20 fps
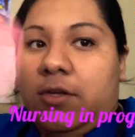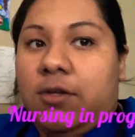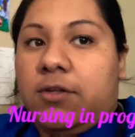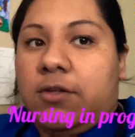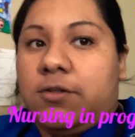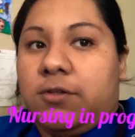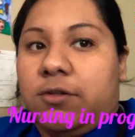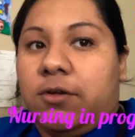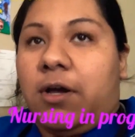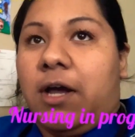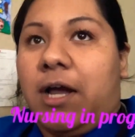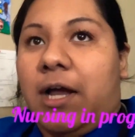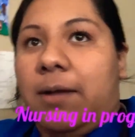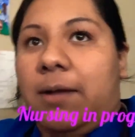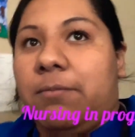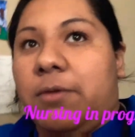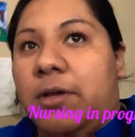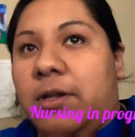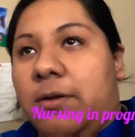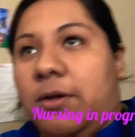So
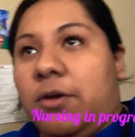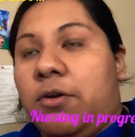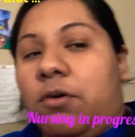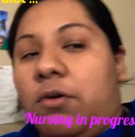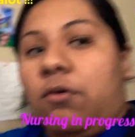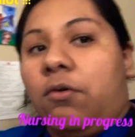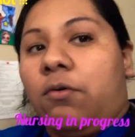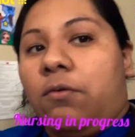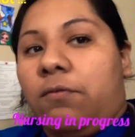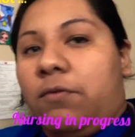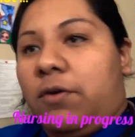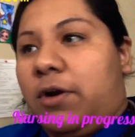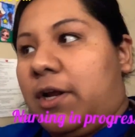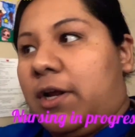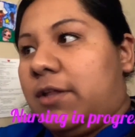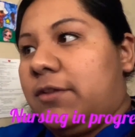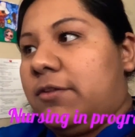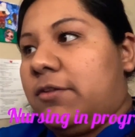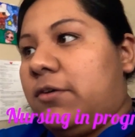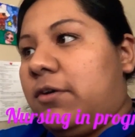I'm gonna go over
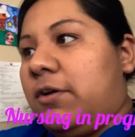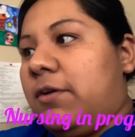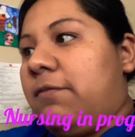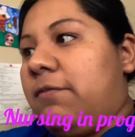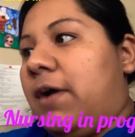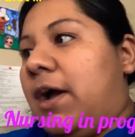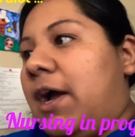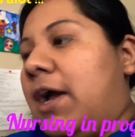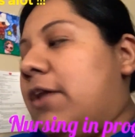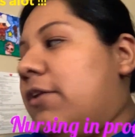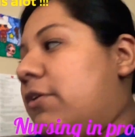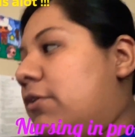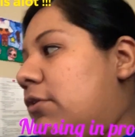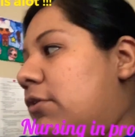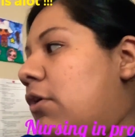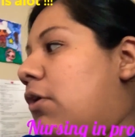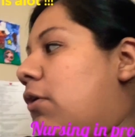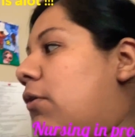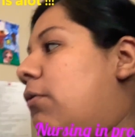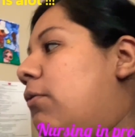it. So if I
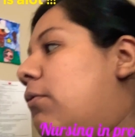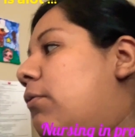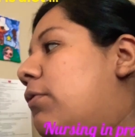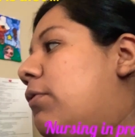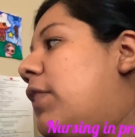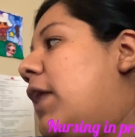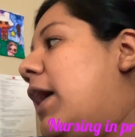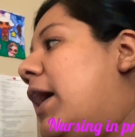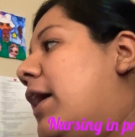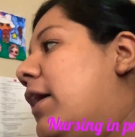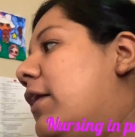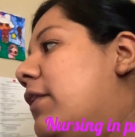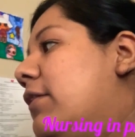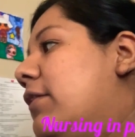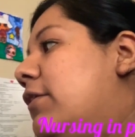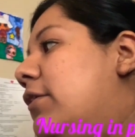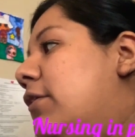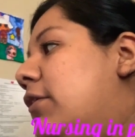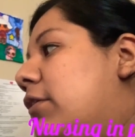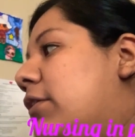know that,
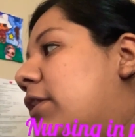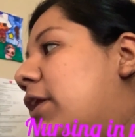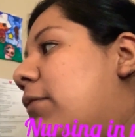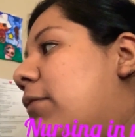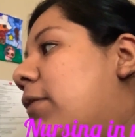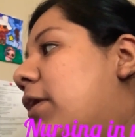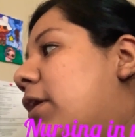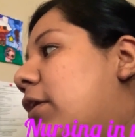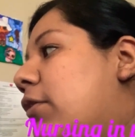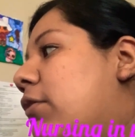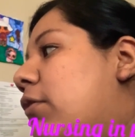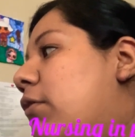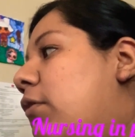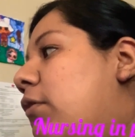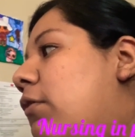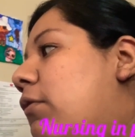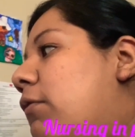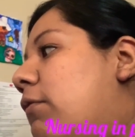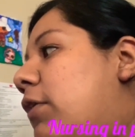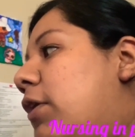you know, they want to go
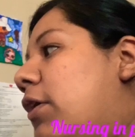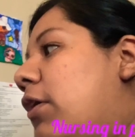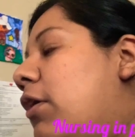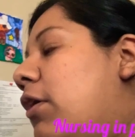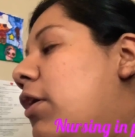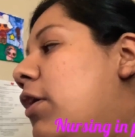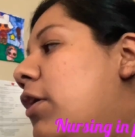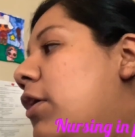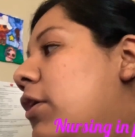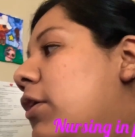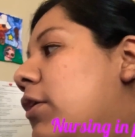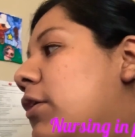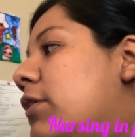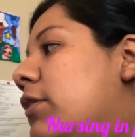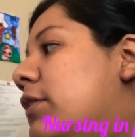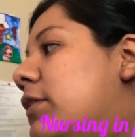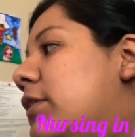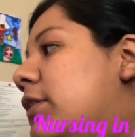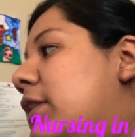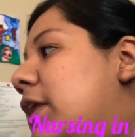over
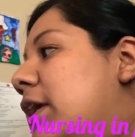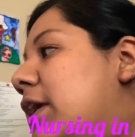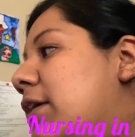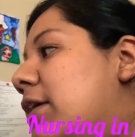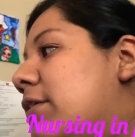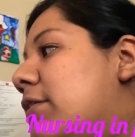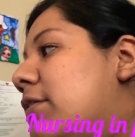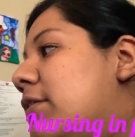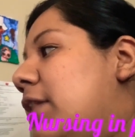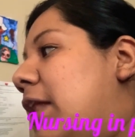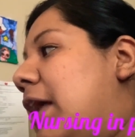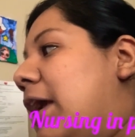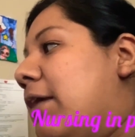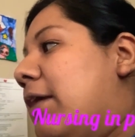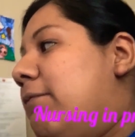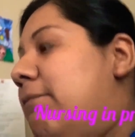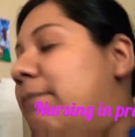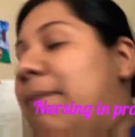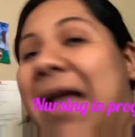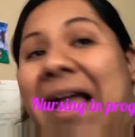things
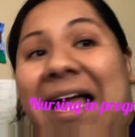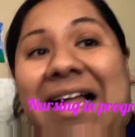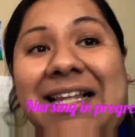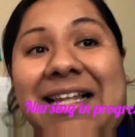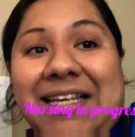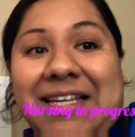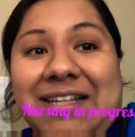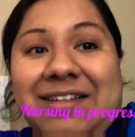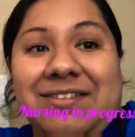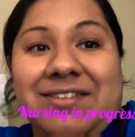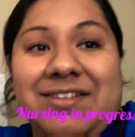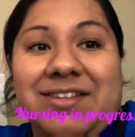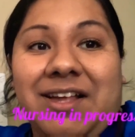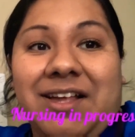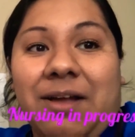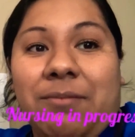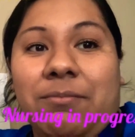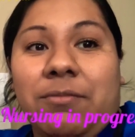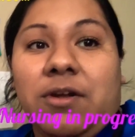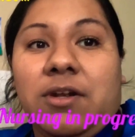like balance,
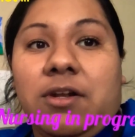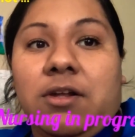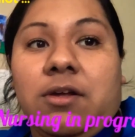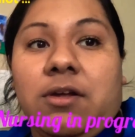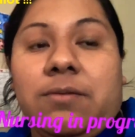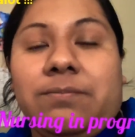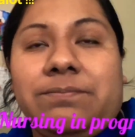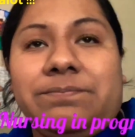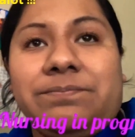I'm gonna